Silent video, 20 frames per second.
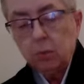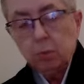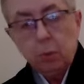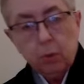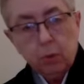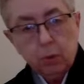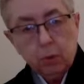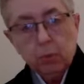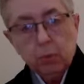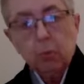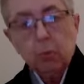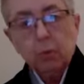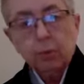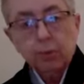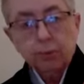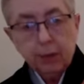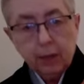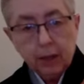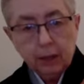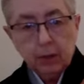both
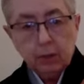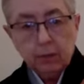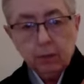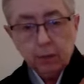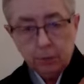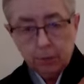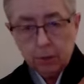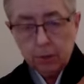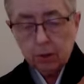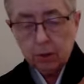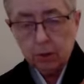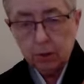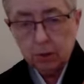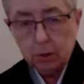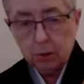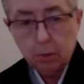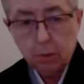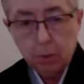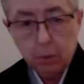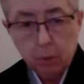reflective of the
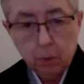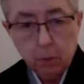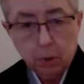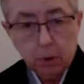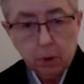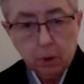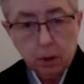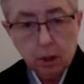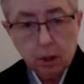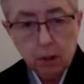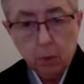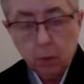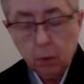system in which they